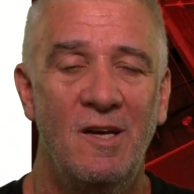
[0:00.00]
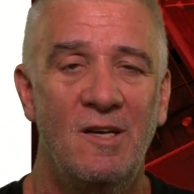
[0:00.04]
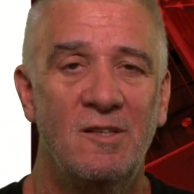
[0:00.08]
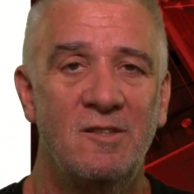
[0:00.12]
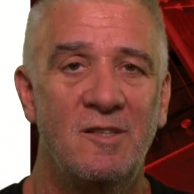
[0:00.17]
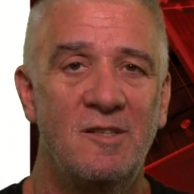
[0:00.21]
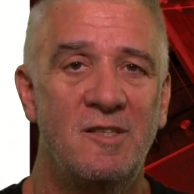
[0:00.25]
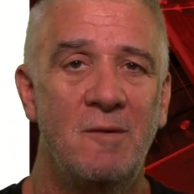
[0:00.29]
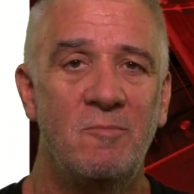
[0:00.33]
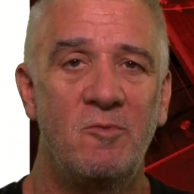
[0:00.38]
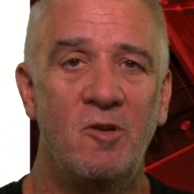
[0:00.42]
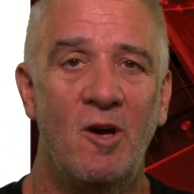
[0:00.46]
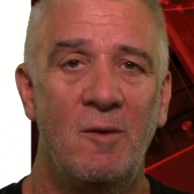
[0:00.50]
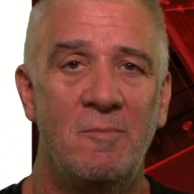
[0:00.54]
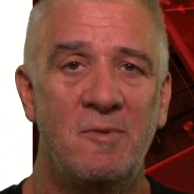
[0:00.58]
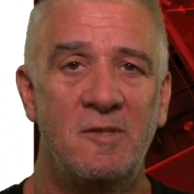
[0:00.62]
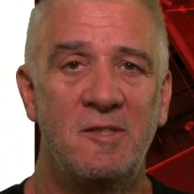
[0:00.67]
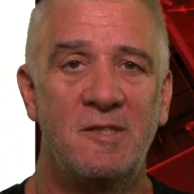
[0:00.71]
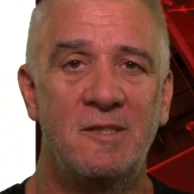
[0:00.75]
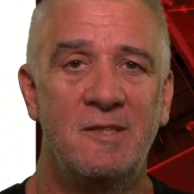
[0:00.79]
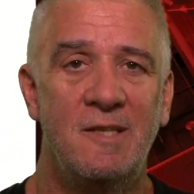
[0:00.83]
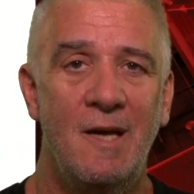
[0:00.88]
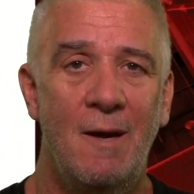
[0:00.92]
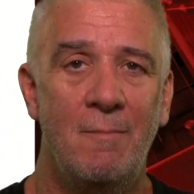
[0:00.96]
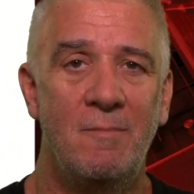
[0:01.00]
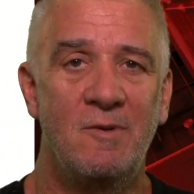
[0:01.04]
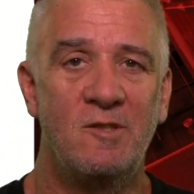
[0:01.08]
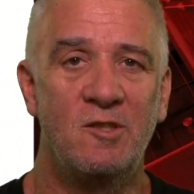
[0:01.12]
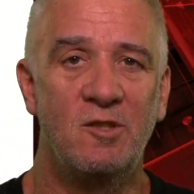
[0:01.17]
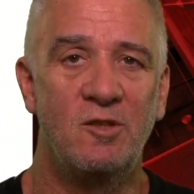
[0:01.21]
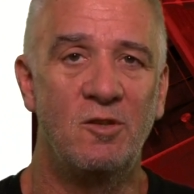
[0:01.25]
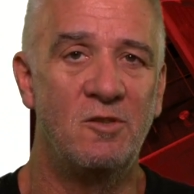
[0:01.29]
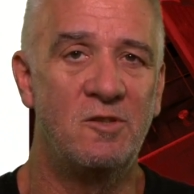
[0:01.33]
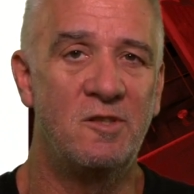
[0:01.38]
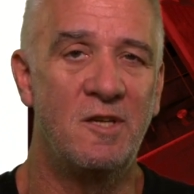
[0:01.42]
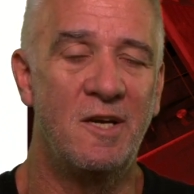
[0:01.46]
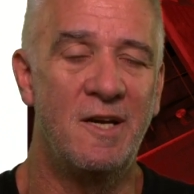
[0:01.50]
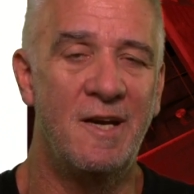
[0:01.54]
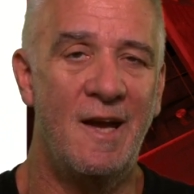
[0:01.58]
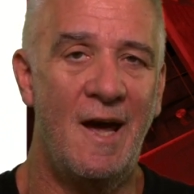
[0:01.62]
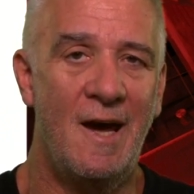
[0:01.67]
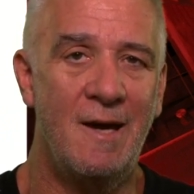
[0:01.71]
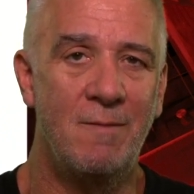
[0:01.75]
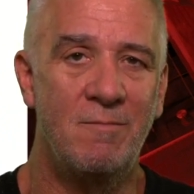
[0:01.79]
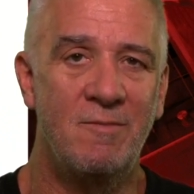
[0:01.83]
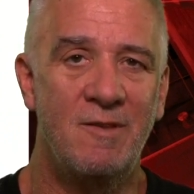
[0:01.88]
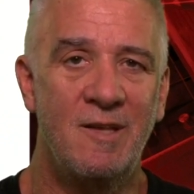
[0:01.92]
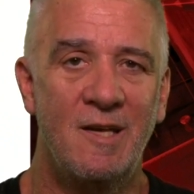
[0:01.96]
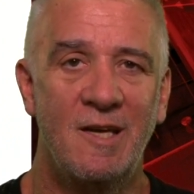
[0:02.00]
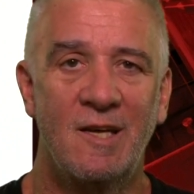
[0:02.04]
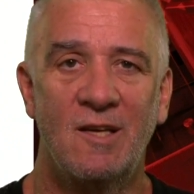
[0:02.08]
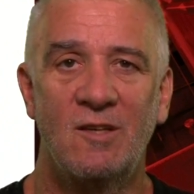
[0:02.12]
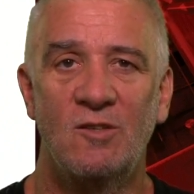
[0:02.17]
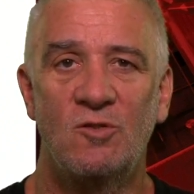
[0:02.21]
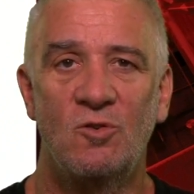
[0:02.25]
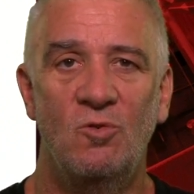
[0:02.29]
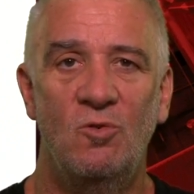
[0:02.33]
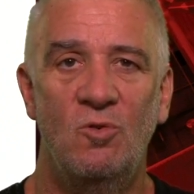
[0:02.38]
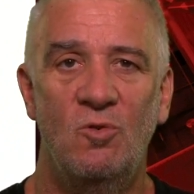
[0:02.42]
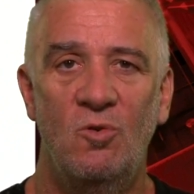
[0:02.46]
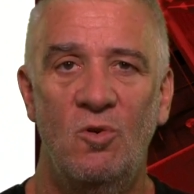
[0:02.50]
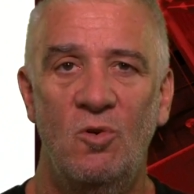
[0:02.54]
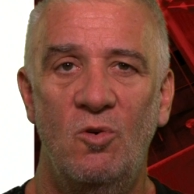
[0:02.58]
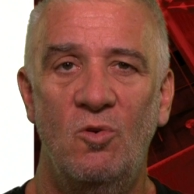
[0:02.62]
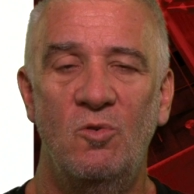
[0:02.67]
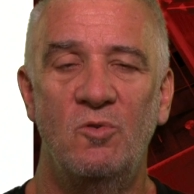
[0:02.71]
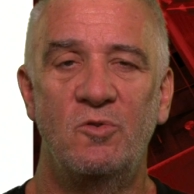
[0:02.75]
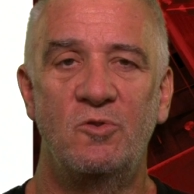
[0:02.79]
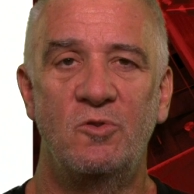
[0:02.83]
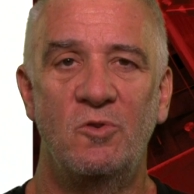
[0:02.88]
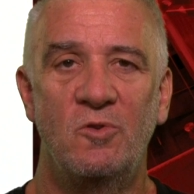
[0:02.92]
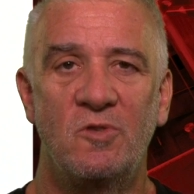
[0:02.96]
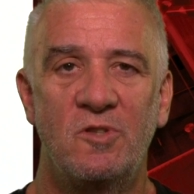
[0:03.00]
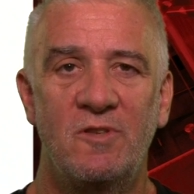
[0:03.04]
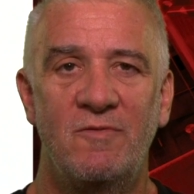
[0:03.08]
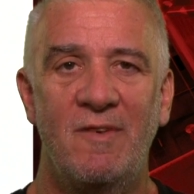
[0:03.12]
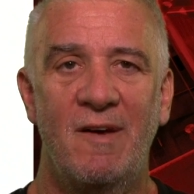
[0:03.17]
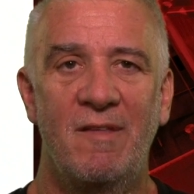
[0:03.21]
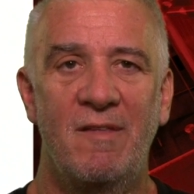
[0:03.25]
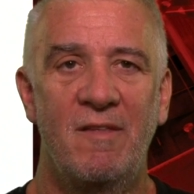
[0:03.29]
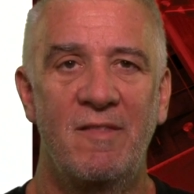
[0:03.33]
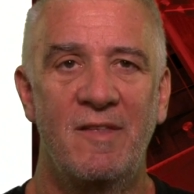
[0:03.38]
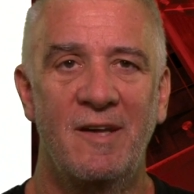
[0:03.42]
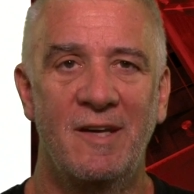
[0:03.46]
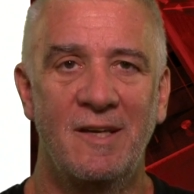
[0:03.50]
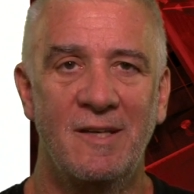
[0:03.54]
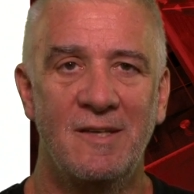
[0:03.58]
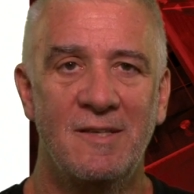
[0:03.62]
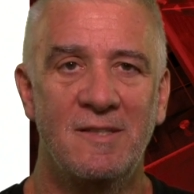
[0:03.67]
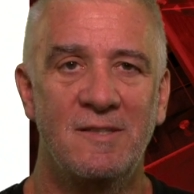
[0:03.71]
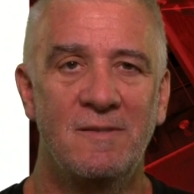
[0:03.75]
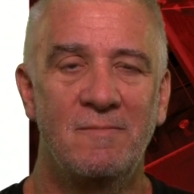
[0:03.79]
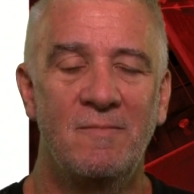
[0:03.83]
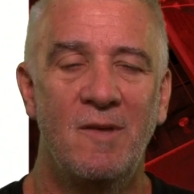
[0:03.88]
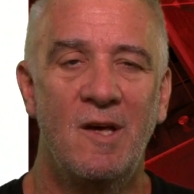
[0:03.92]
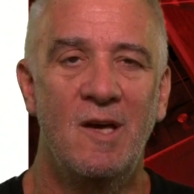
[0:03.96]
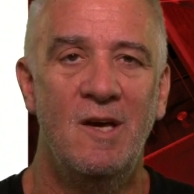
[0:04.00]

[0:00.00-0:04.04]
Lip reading: So sometimes numbers are used to name things or all sorts of other things.